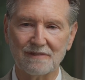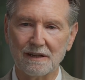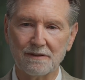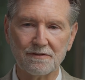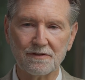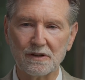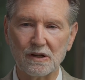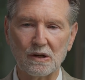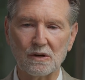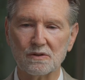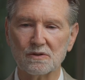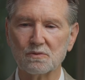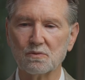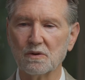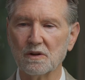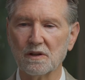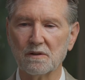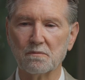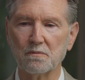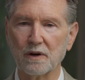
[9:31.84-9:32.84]
lymph nodes
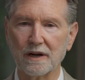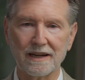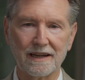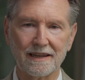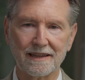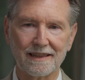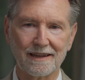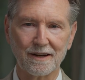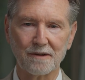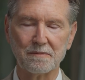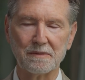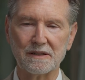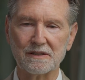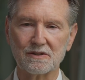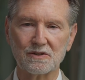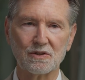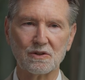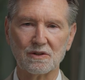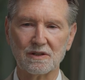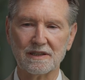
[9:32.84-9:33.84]
with brachytherapy is
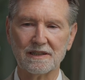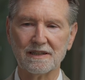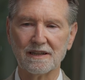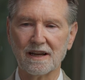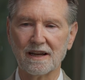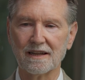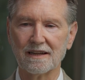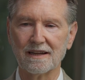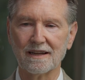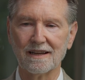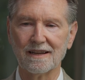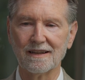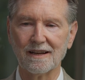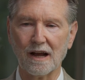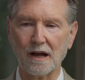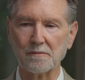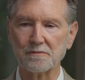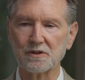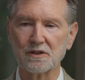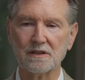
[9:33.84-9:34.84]
certainly not an
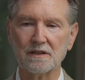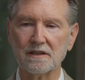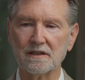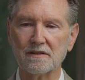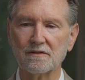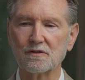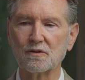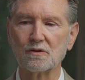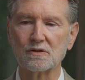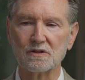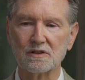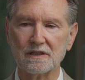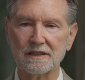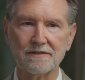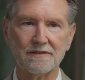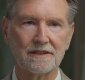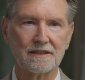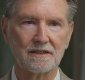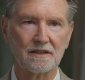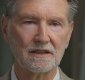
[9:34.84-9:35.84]
option. And of course,
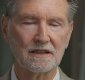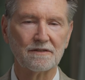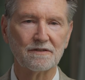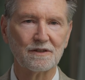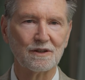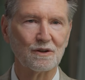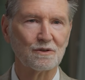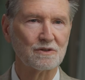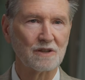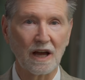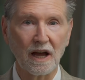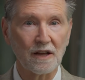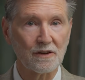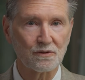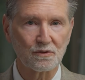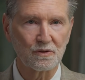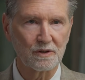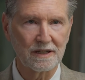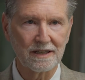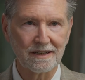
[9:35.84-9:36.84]
leaving the lymph nodes
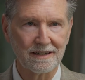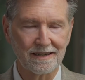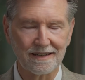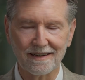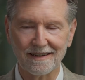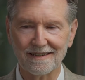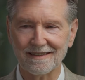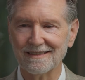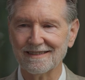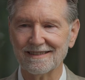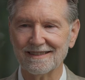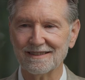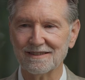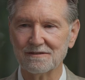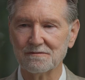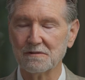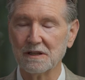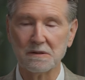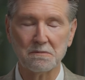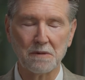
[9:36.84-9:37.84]
untreated, is,
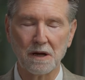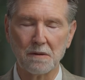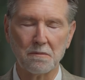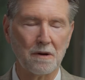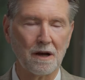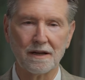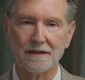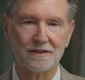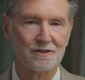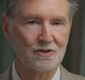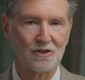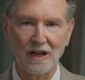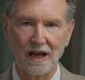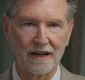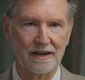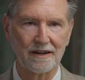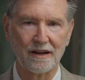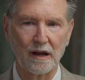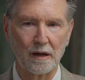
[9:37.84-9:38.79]
in my mind, is not an